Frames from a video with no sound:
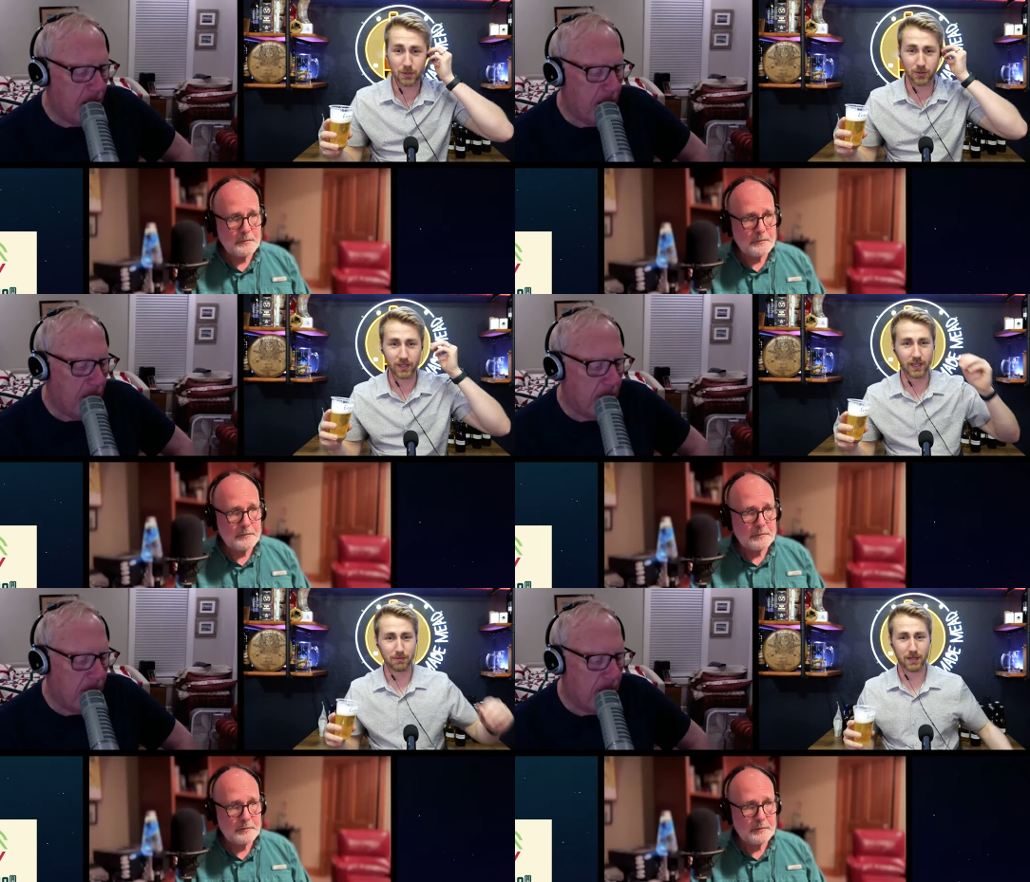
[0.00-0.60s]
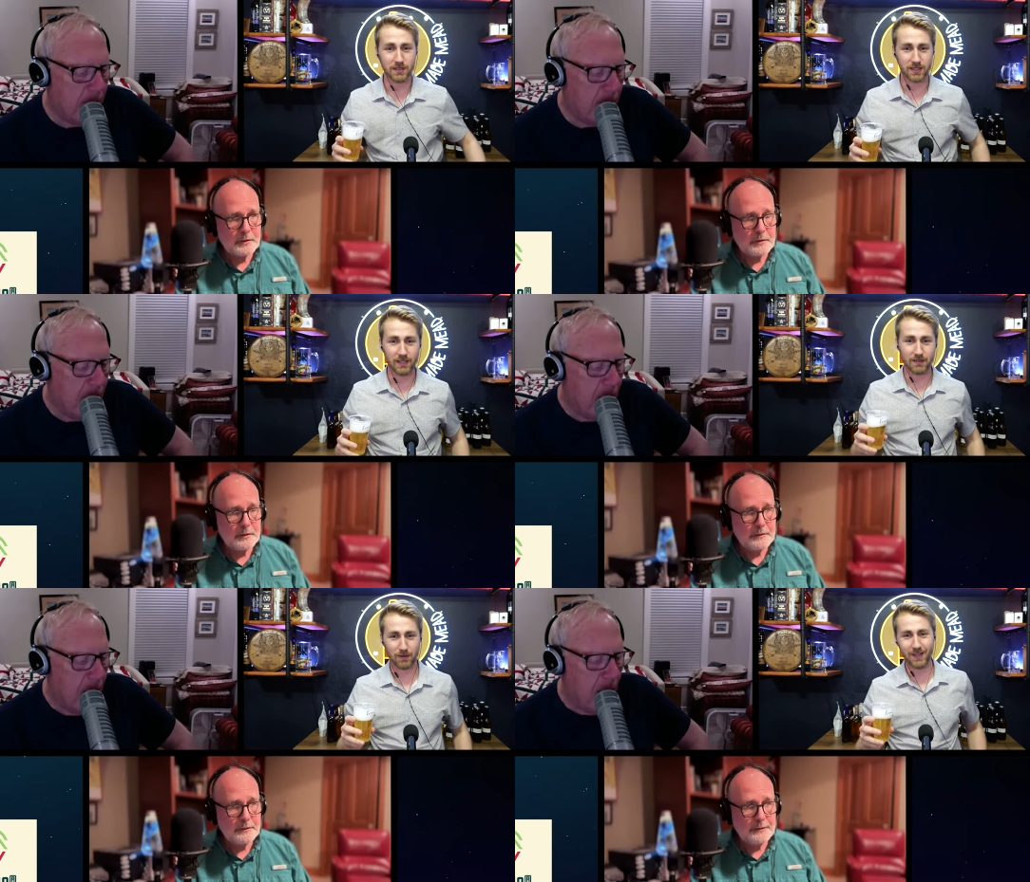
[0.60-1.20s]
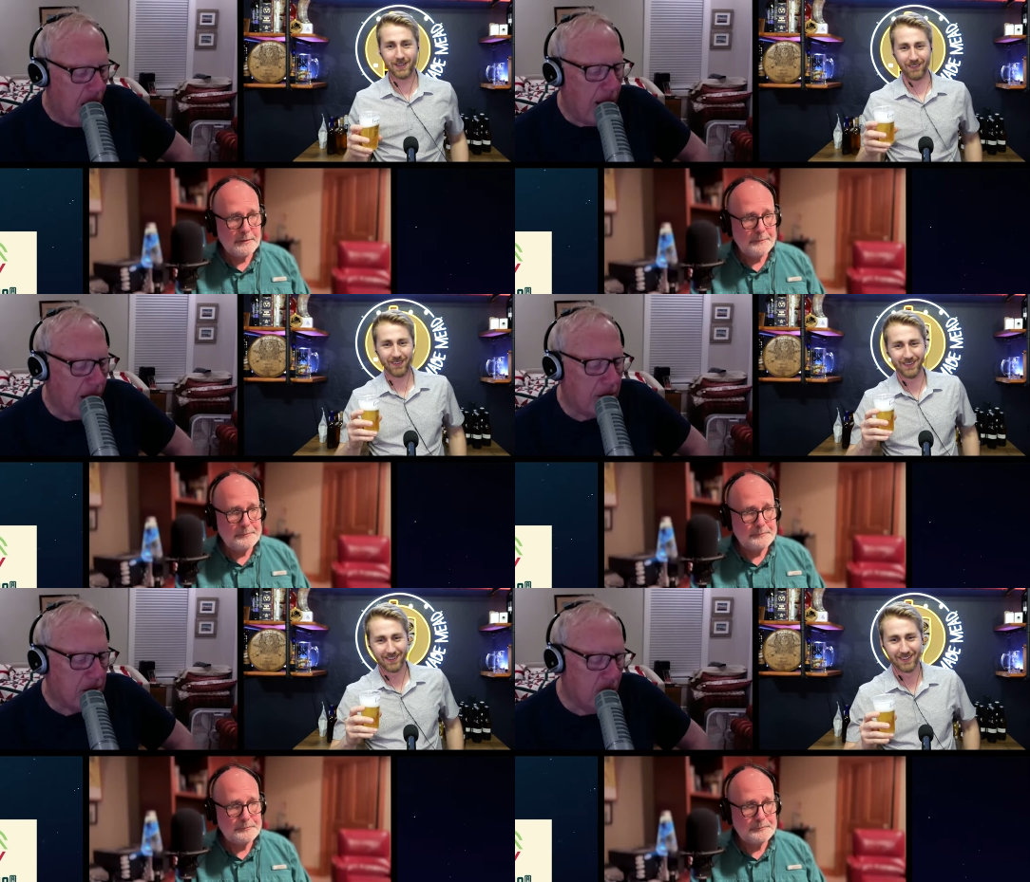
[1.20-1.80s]
Speaker 1: me which one you like best. That
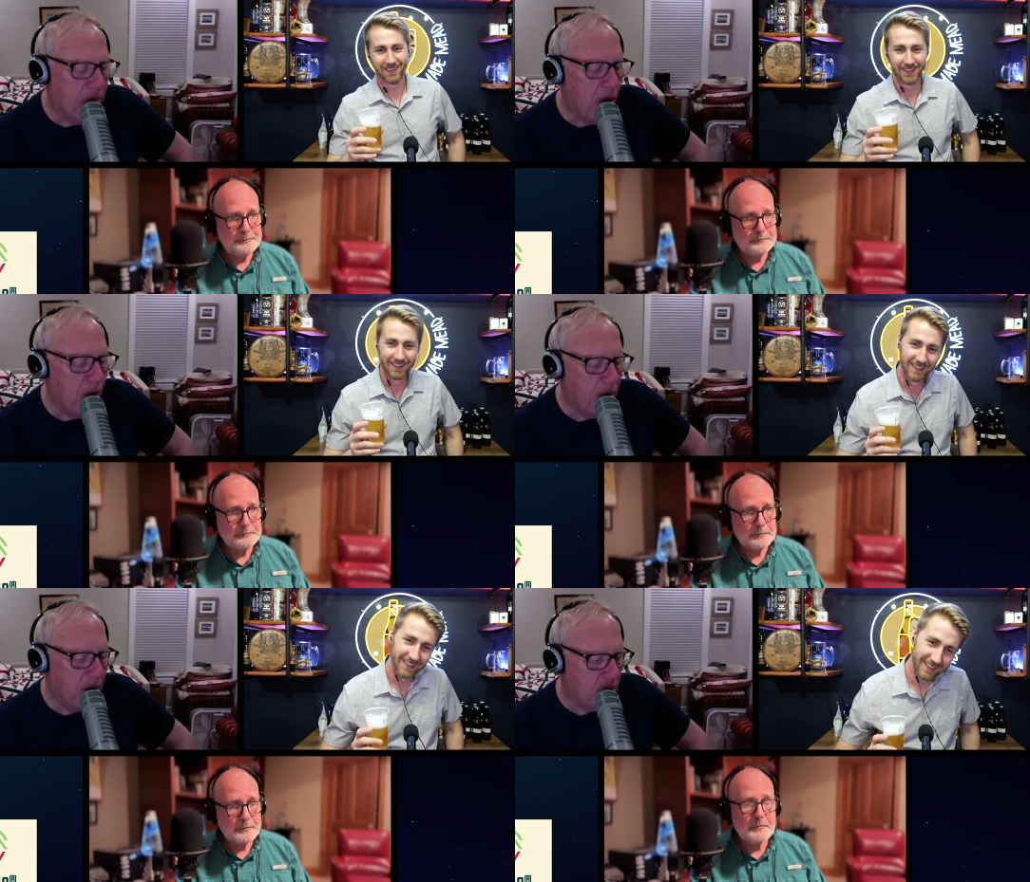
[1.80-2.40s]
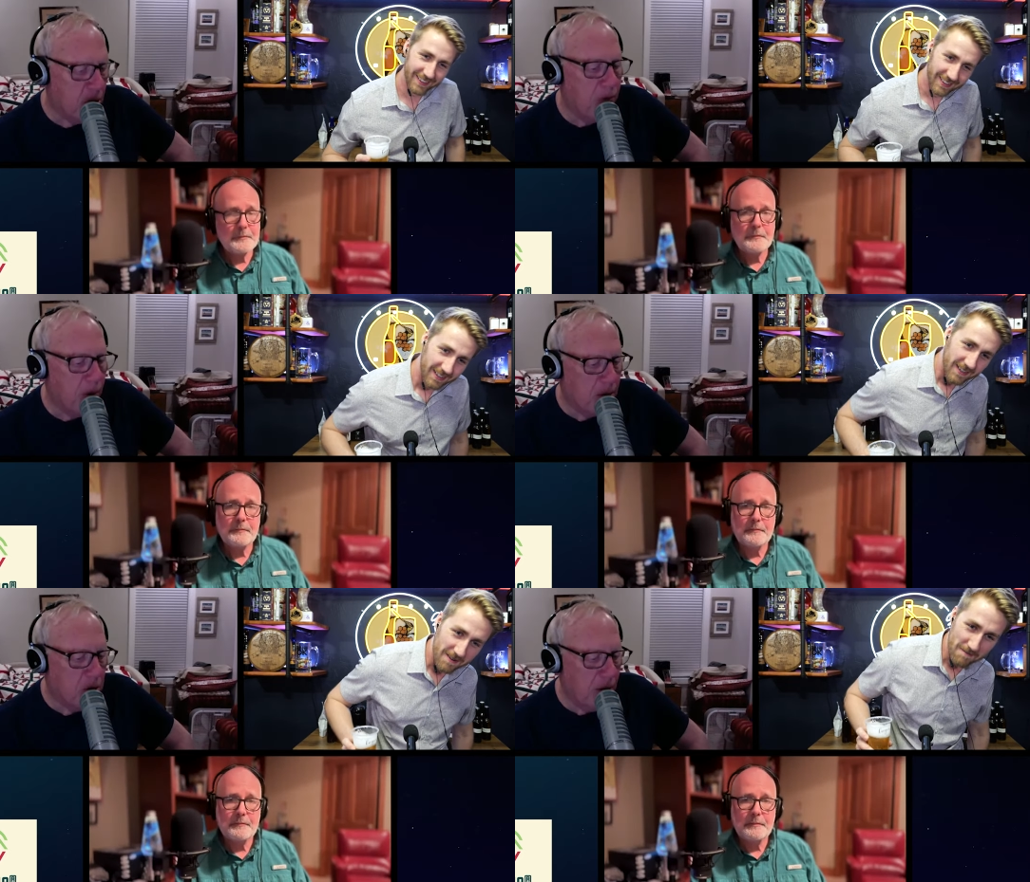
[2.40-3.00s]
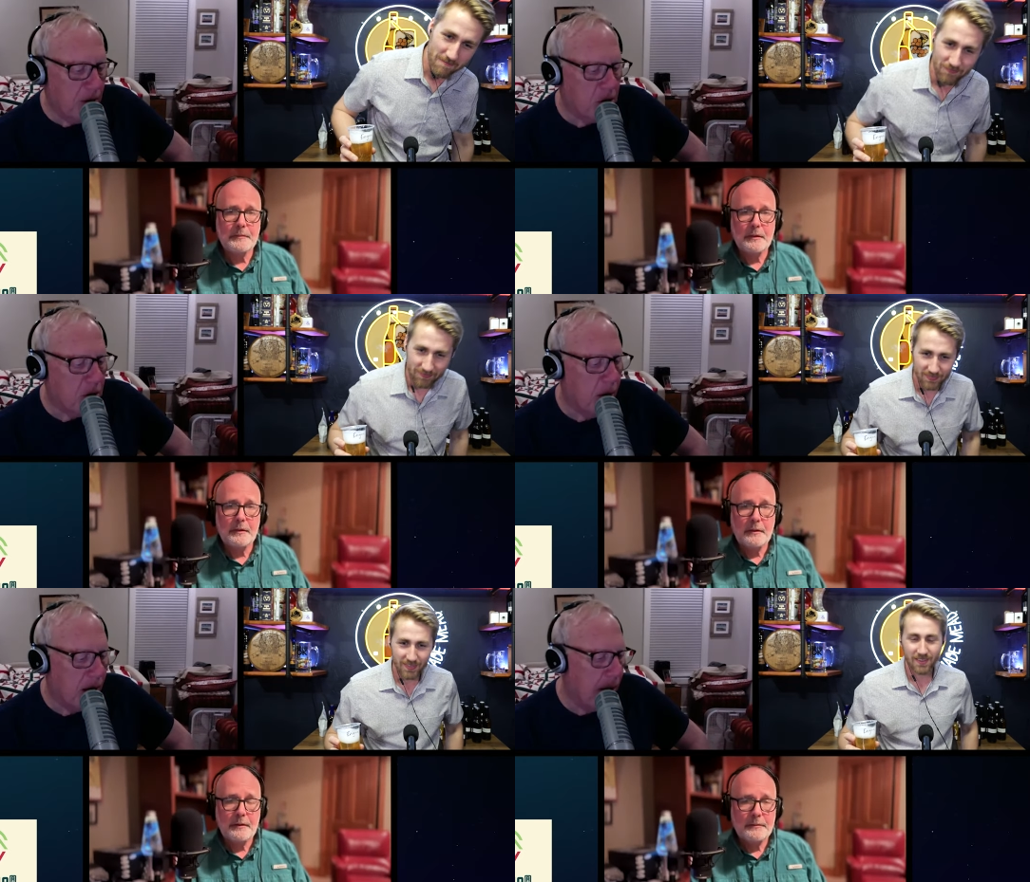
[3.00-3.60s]
Speaker 2: so far between the
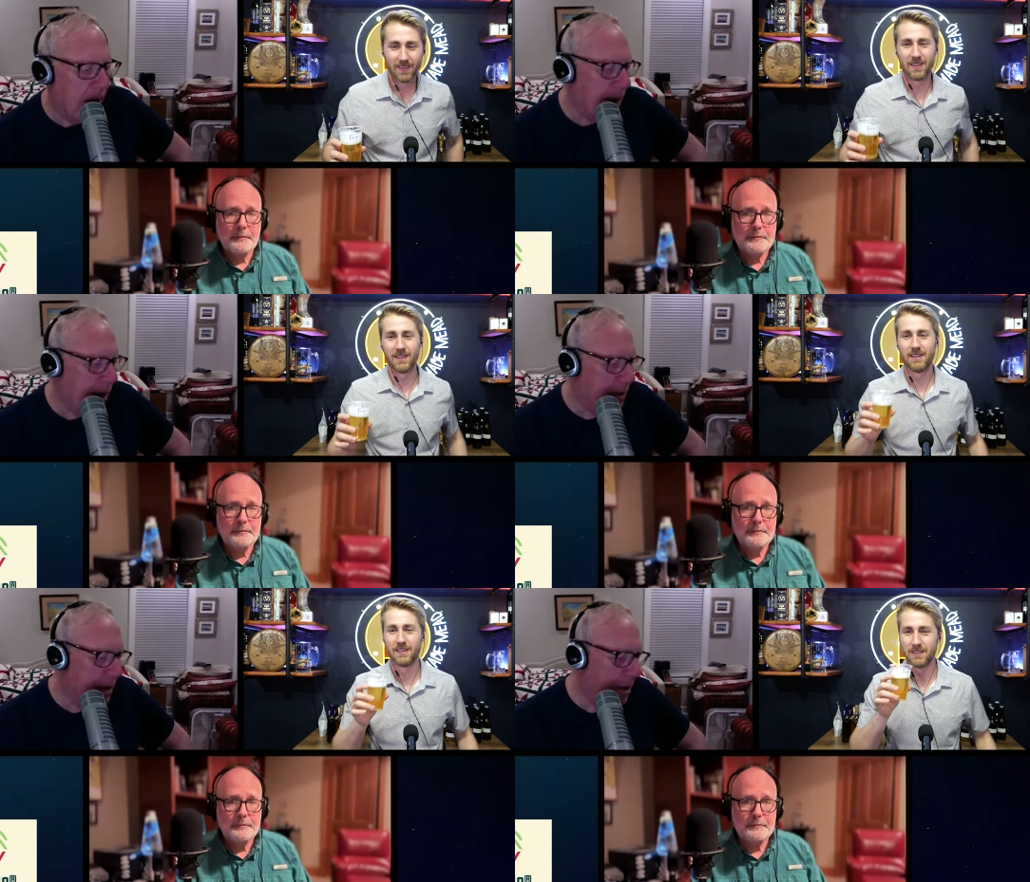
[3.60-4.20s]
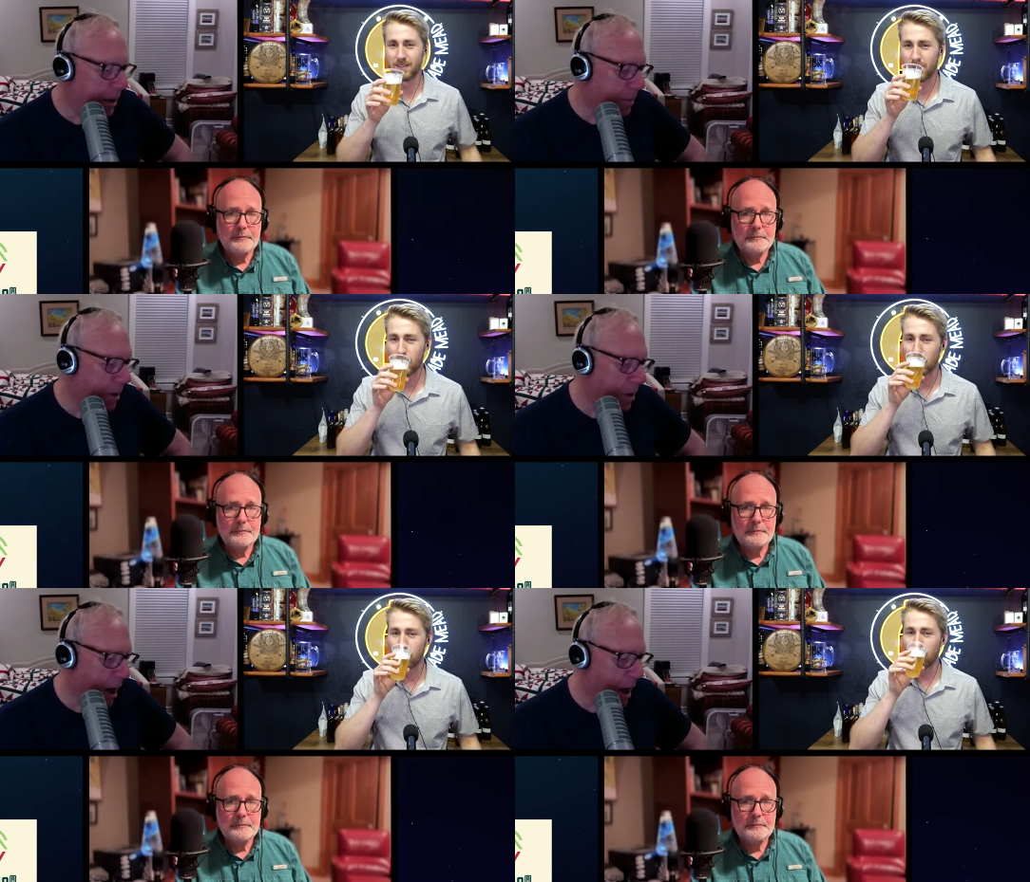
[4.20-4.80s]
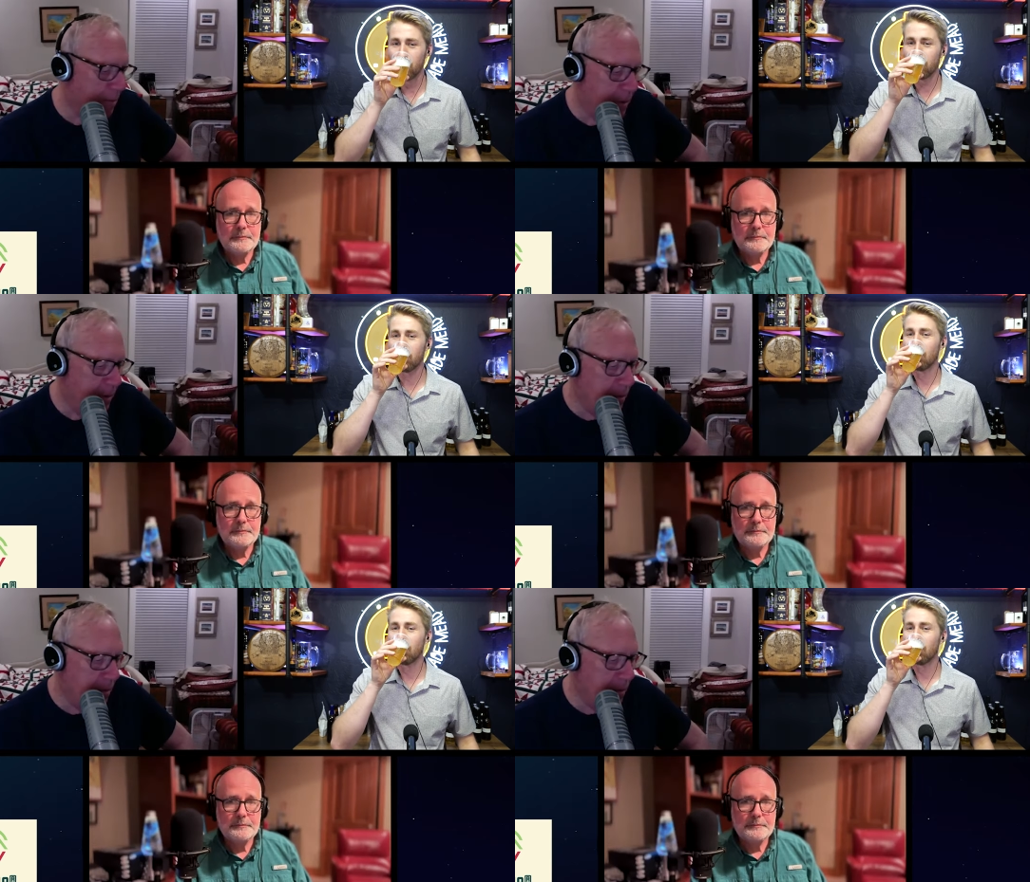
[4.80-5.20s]
two, I like the Enigma hop